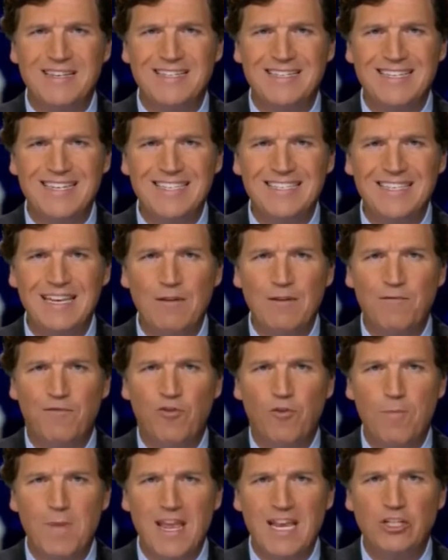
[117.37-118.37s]

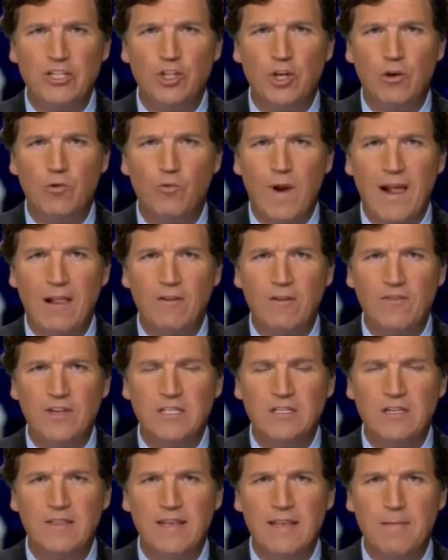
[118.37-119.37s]
disinformation
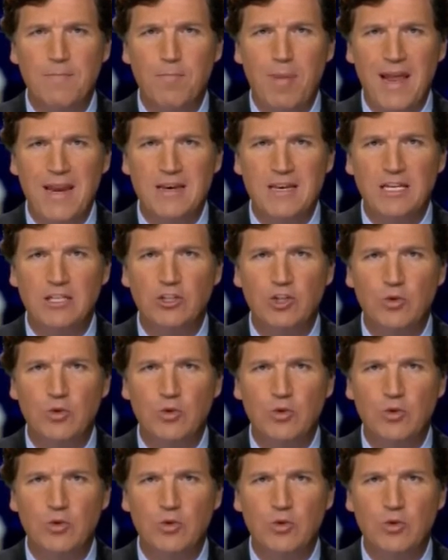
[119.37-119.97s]
relevant to the impending